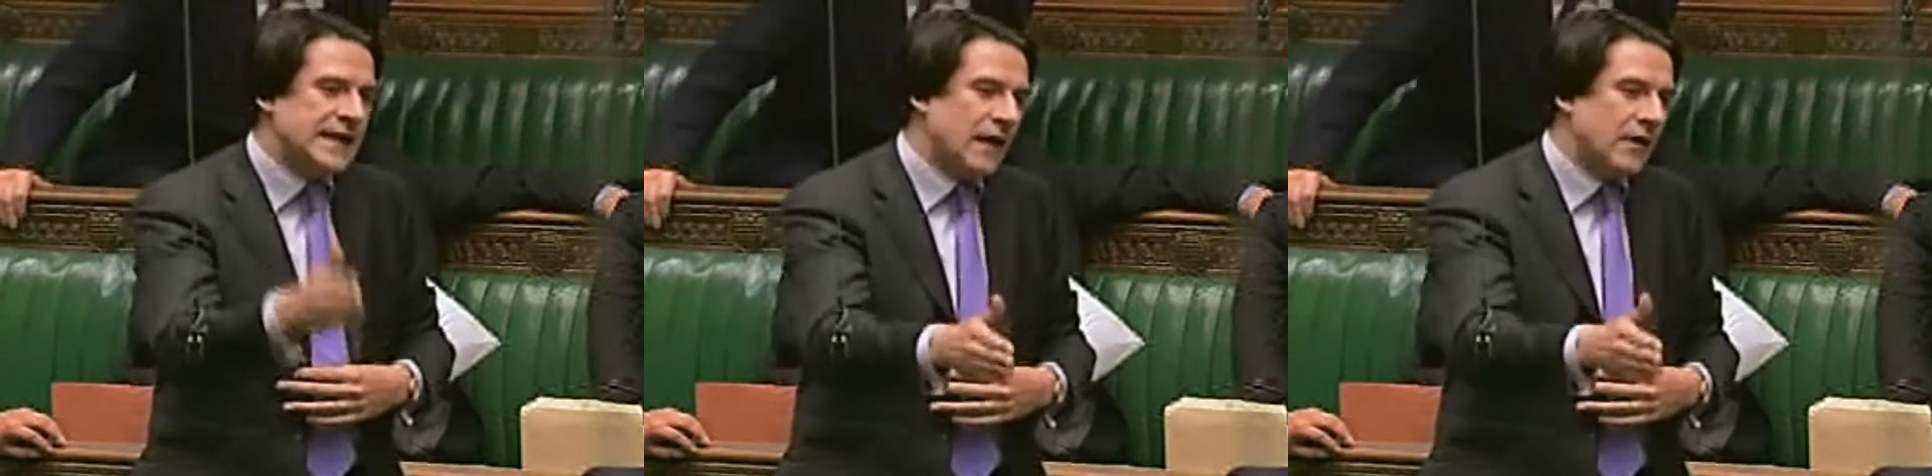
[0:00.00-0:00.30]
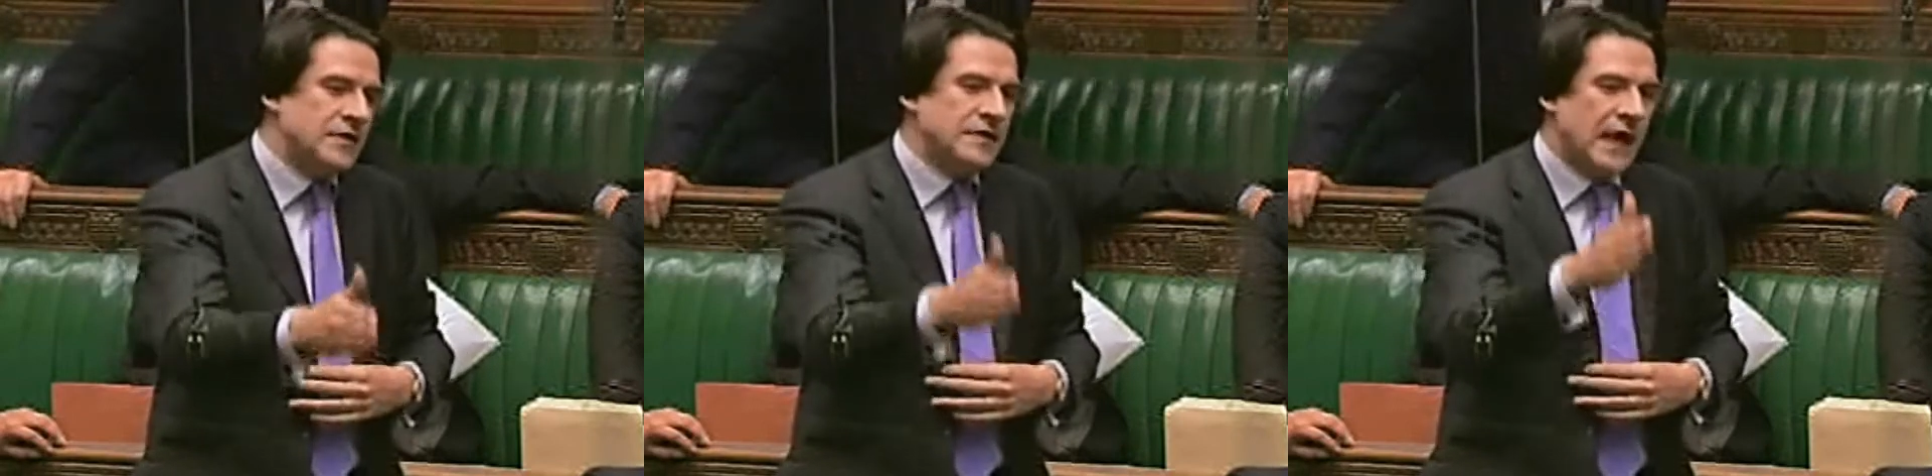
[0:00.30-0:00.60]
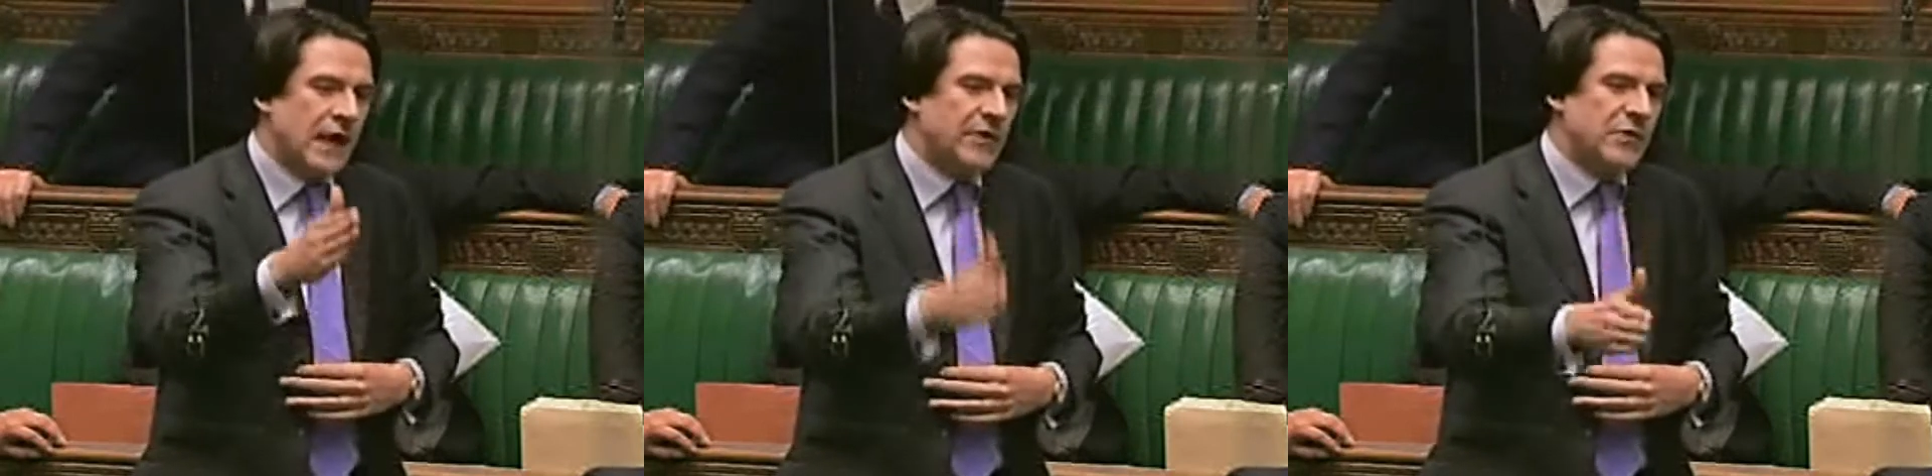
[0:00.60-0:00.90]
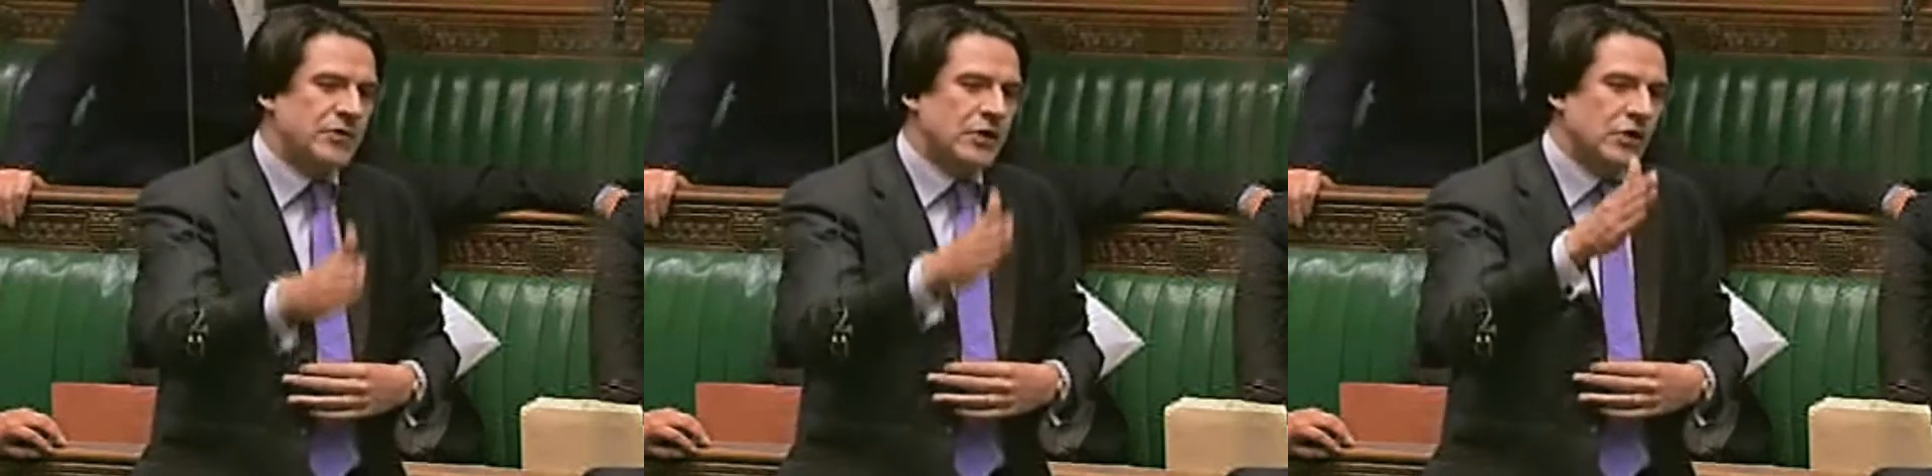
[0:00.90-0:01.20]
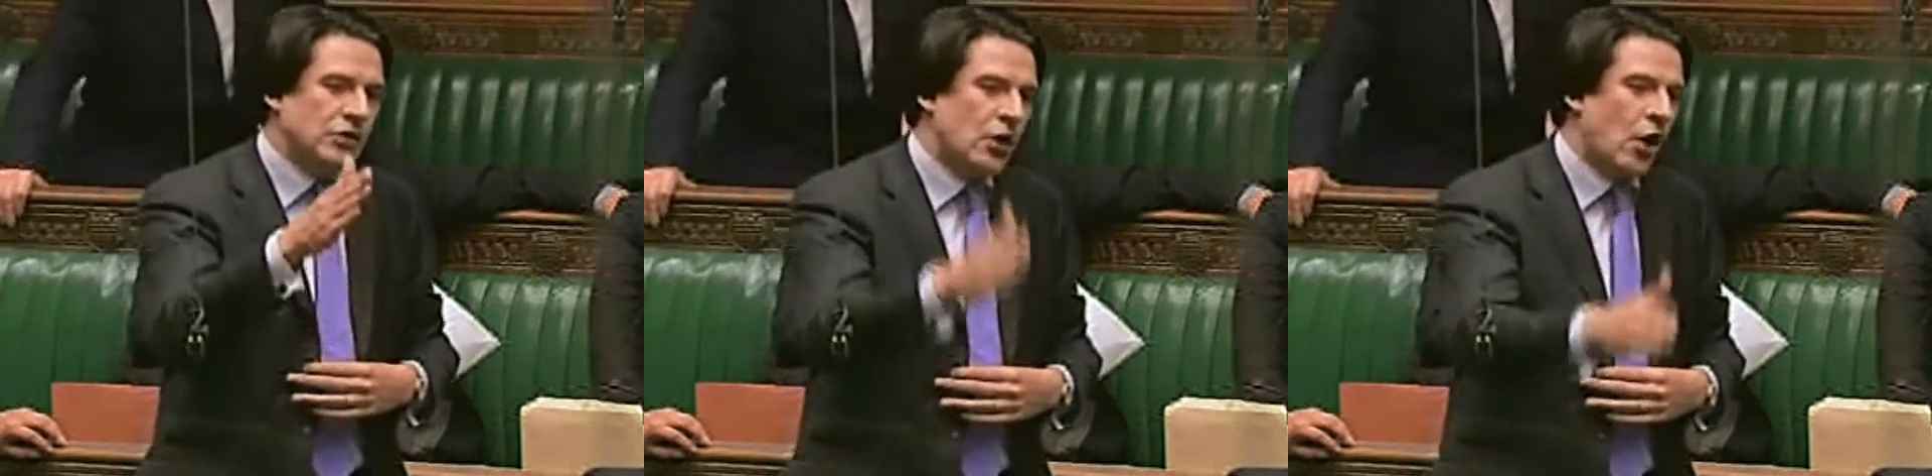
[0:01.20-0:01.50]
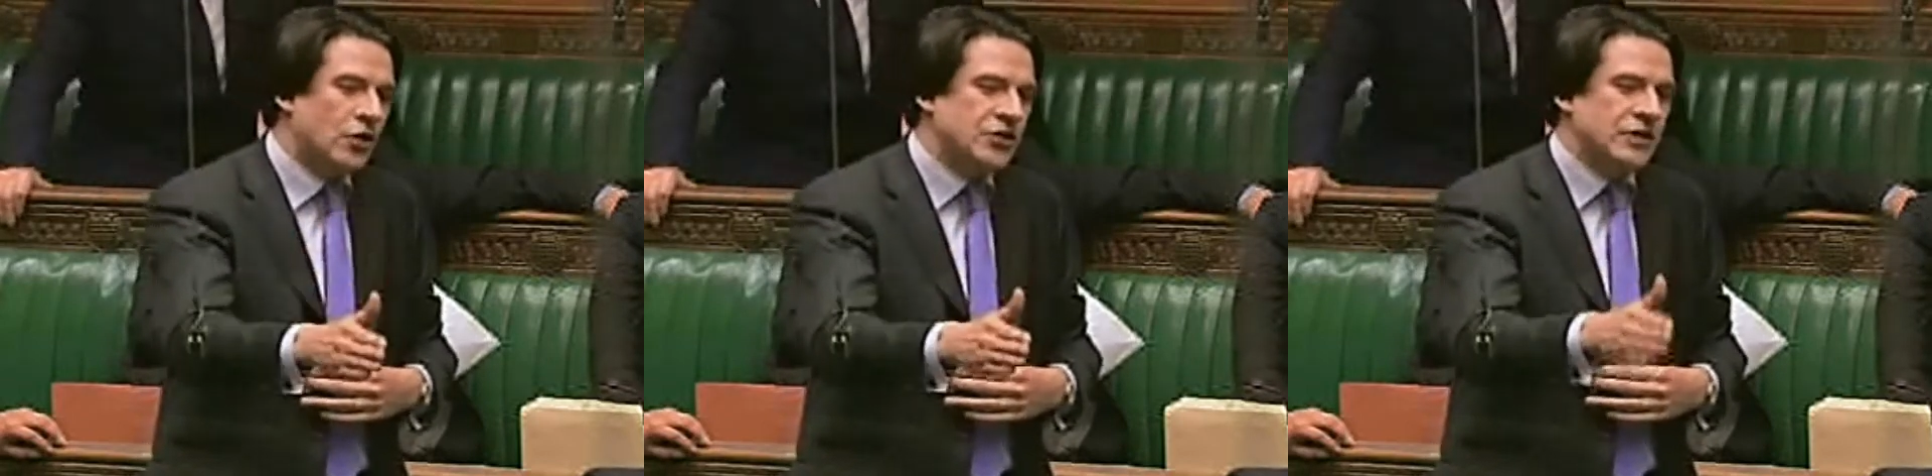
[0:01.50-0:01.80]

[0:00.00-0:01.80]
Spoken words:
us how he was going to cost his